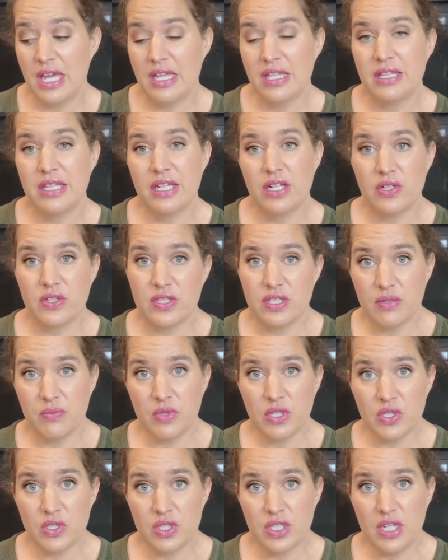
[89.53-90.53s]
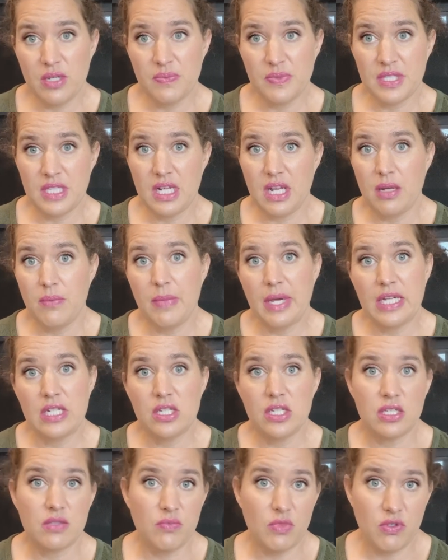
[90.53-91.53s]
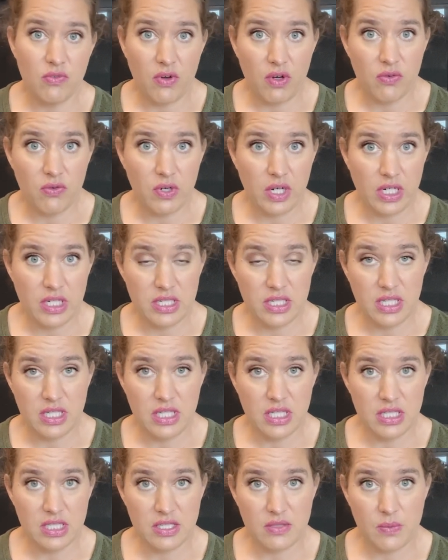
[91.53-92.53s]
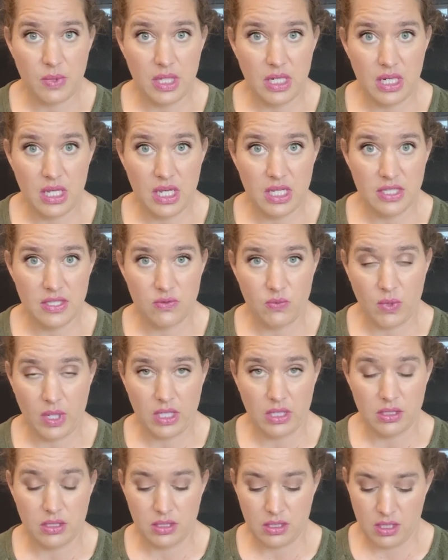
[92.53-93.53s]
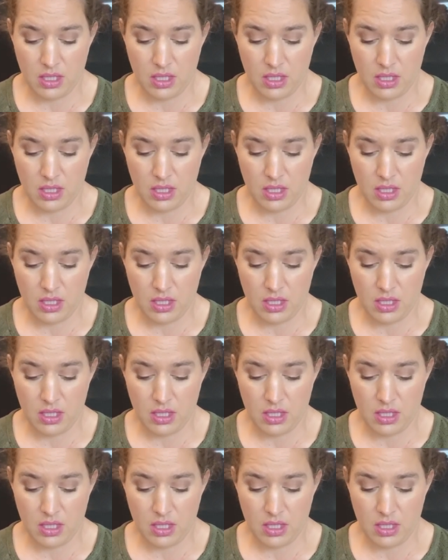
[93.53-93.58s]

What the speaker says: that are similar shapes that I might just move over into this one as well.